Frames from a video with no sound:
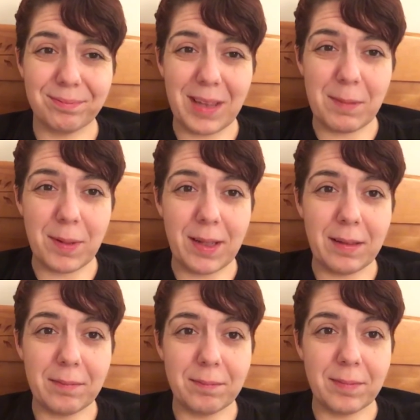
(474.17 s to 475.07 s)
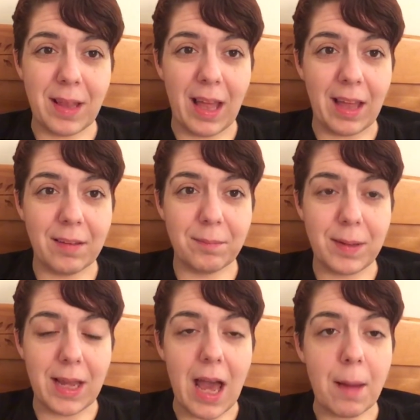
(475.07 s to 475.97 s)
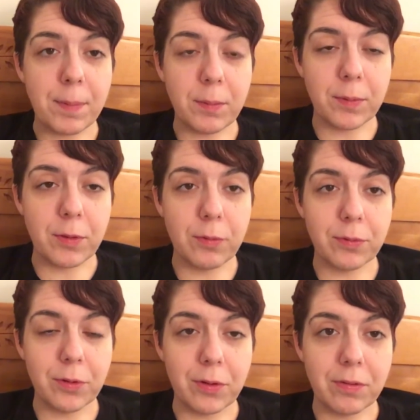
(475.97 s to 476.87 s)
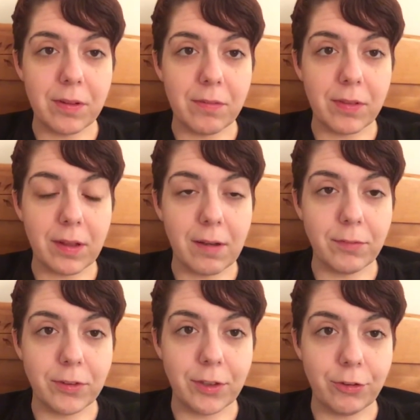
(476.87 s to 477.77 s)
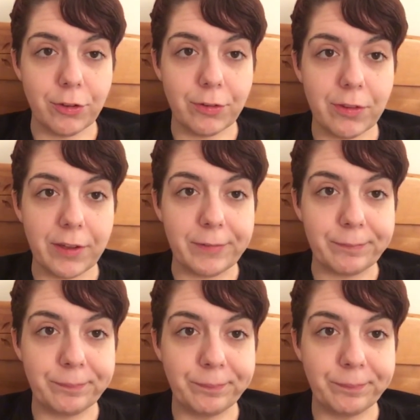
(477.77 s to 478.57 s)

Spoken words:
I might not be happy with the results of the conversation. So